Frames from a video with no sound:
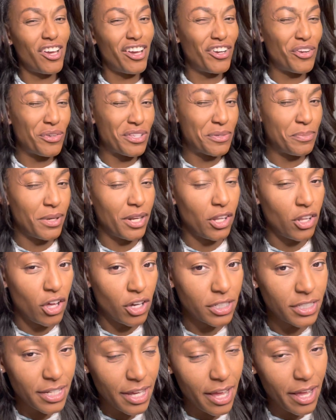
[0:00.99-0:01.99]
I know it's been a long
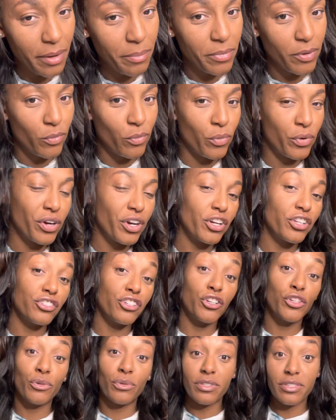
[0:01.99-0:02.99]
time, but we're gonna
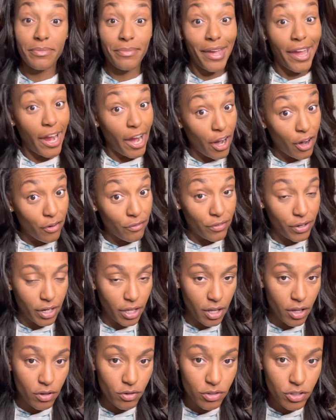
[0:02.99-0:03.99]
start doing some hair
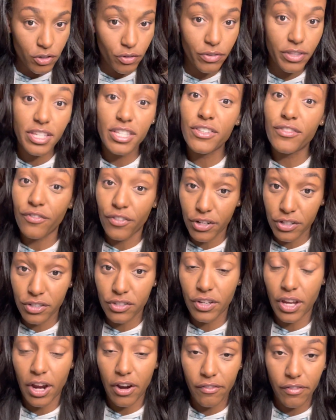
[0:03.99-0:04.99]
videos. So this first
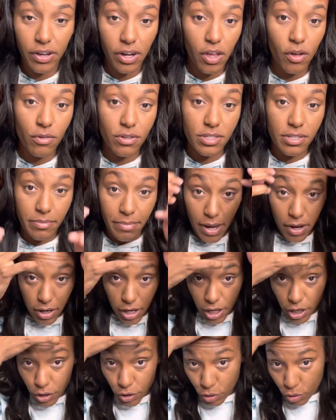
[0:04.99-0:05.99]
hair video is about
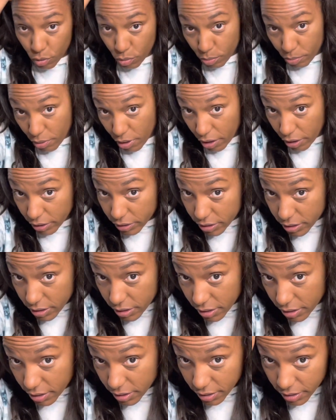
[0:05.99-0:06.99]
a U-part
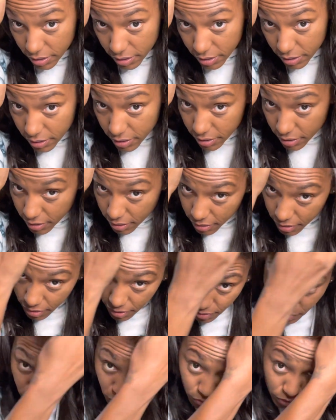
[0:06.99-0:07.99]

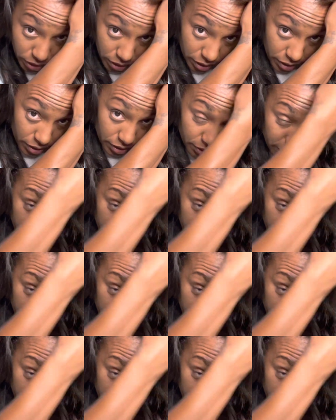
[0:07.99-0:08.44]
wig.